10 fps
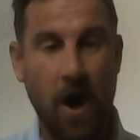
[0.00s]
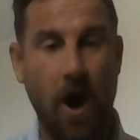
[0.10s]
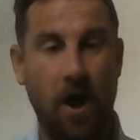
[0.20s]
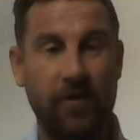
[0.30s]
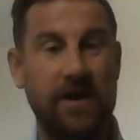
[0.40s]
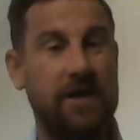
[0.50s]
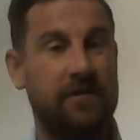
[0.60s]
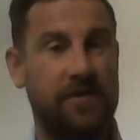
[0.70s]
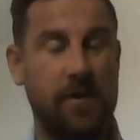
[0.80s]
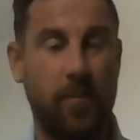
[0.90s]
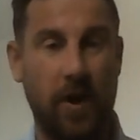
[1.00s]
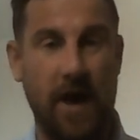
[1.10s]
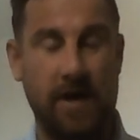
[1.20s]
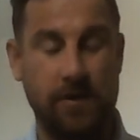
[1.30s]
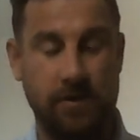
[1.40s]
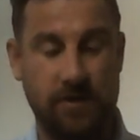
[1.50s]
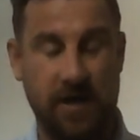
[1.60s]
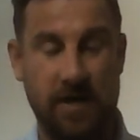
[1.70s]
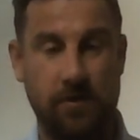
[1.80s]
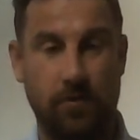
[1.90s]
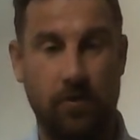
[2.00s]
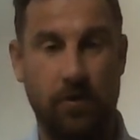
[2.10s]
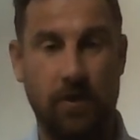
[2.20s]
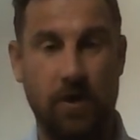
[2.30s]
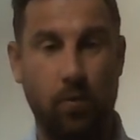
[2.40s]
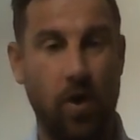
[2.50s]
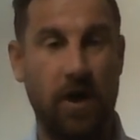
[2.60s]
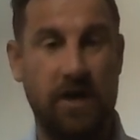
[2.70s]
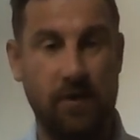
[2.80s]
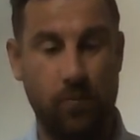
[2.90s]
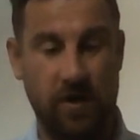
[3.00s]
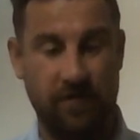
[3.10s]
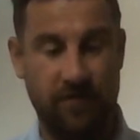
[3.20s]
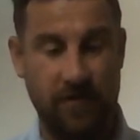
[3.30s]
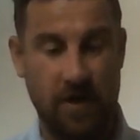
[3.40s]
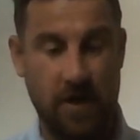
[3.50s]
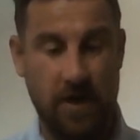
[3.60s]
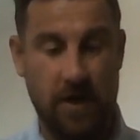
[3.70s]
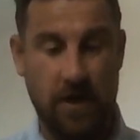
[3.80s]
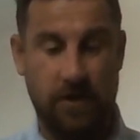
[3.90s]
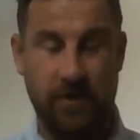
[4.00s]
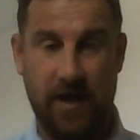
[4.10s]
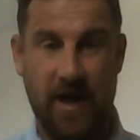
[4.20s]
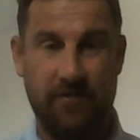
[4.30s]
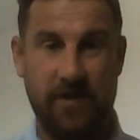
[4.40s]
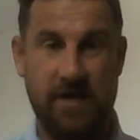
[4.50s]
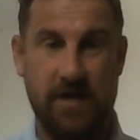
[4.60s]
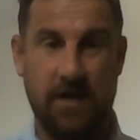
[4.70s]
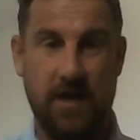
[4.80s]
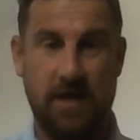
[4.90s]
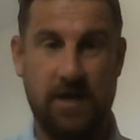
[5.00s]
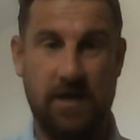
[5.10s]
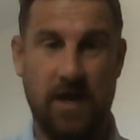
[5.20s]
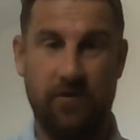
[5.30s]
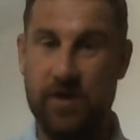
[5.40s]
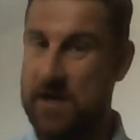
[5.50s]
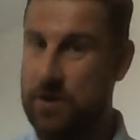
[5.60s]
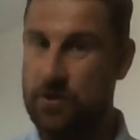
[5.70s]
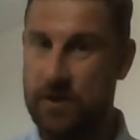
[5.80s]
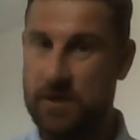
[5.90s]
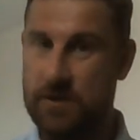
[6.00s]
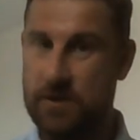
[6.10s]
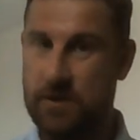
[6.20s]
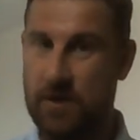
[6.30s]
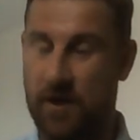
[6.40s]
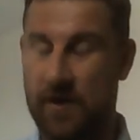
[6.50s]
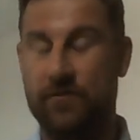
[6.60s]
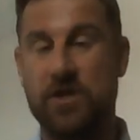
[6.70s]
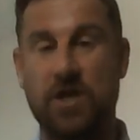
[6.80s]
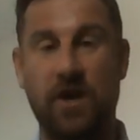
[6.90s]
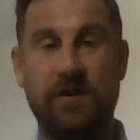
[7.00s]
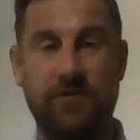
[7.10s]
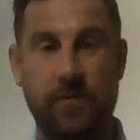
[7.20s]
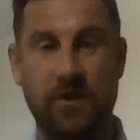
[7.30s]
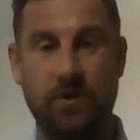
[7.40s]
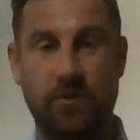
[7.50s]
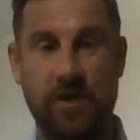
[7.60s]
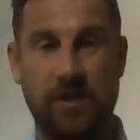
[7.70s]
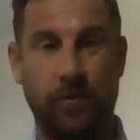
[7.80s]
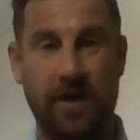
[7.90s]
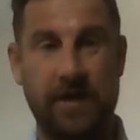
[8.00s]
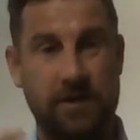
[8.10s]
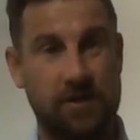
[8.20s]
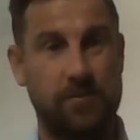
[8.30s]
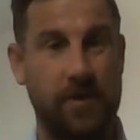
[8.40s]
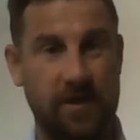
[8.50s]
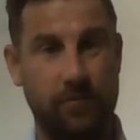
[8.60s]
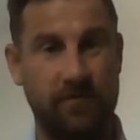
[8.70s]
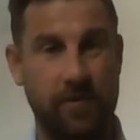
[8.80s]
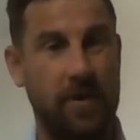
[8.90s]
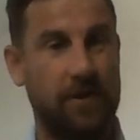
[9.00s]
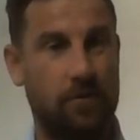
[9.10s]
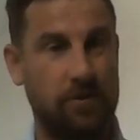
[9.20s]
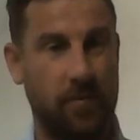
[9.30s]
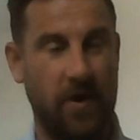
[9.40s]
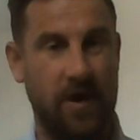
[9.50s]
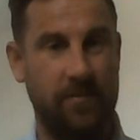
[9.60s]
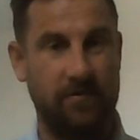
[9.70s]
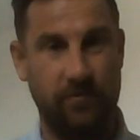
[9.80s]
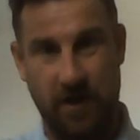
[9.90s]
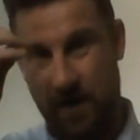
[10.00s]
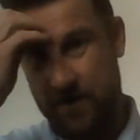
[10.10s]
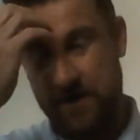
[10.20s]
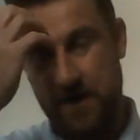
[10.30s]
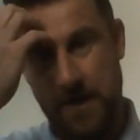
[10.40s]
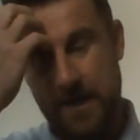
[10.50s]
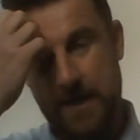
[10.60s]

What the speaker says: any of the players that you're working with, do they have any current injuries? Are they returning from injury? Do I need to speak with the medical department regarding